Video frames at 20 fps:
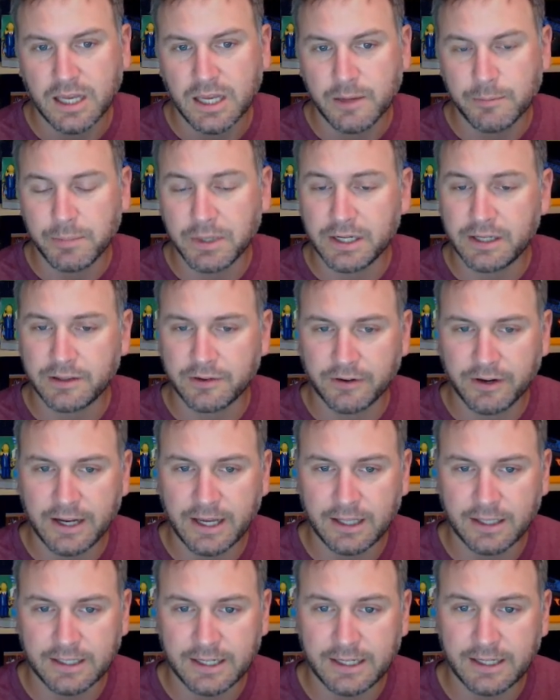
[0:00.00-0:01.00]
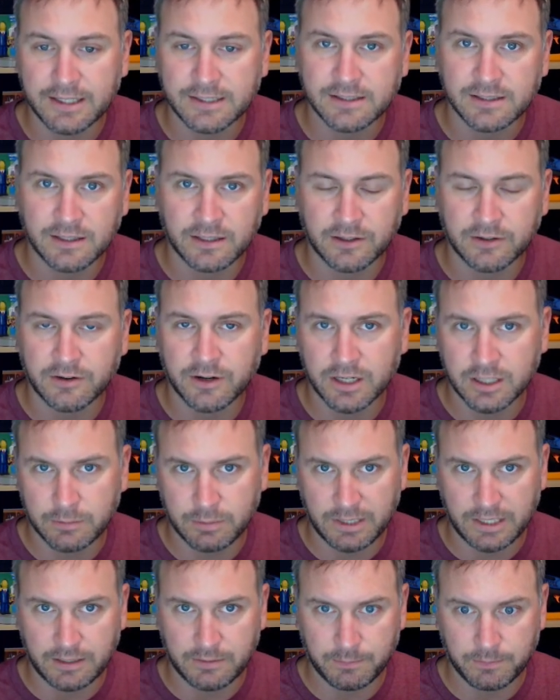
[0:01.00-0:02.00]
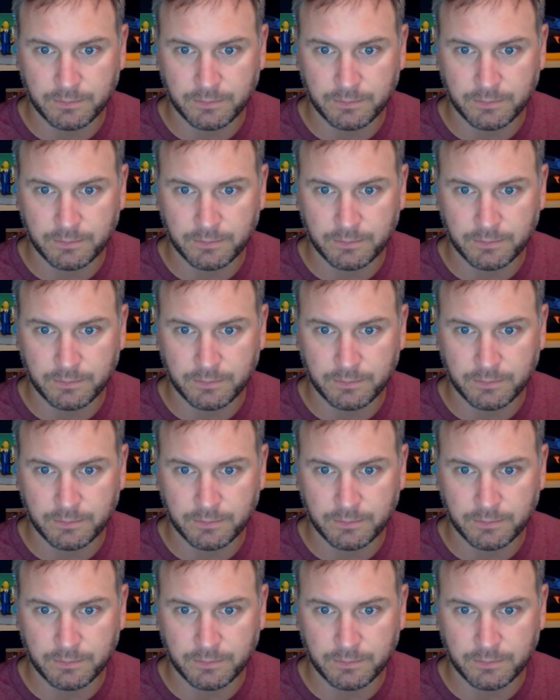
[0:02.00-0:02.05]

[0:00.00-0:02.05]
but in the reality, it's an incredibly